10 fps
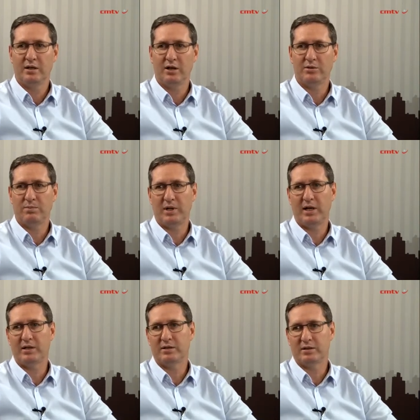Those
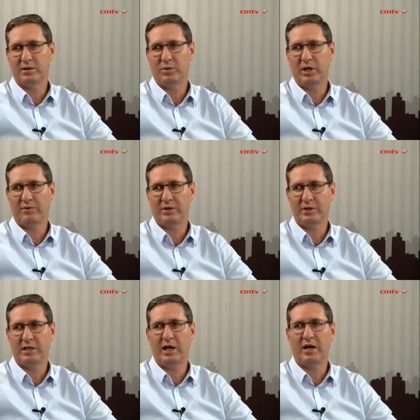plans, uh, we have to
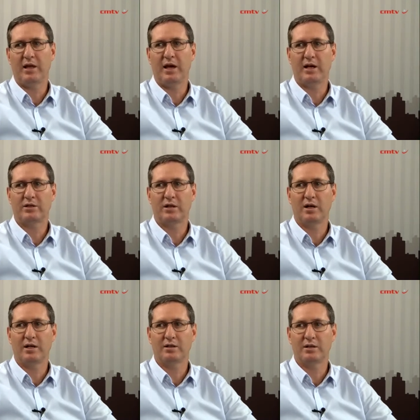see how they
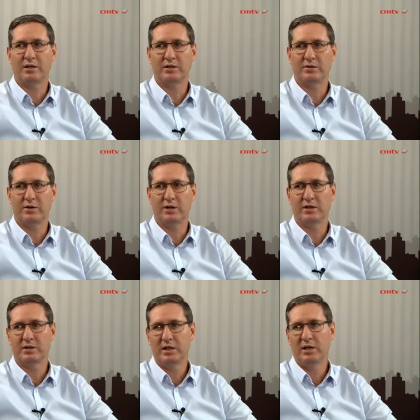actualize in the next few
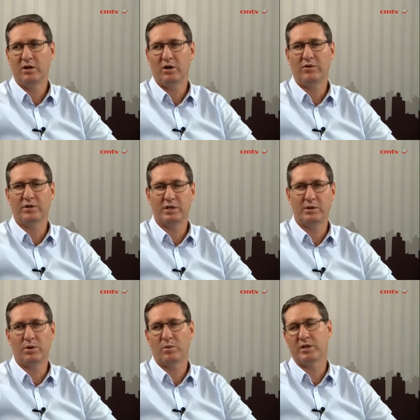years.
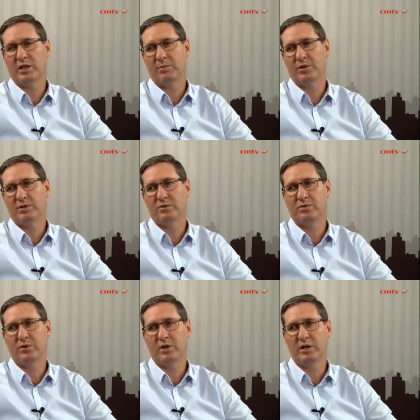Obviously, with what's happened
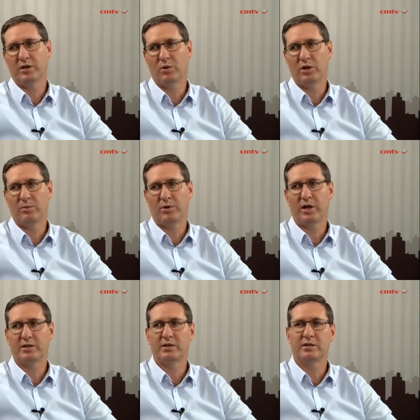to uh, oil
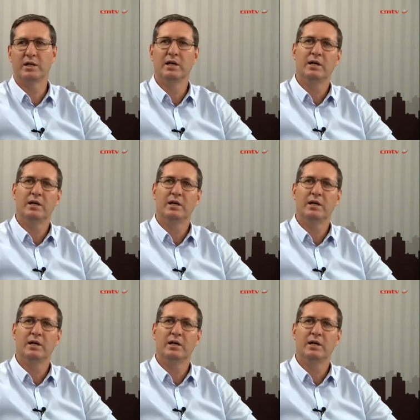prices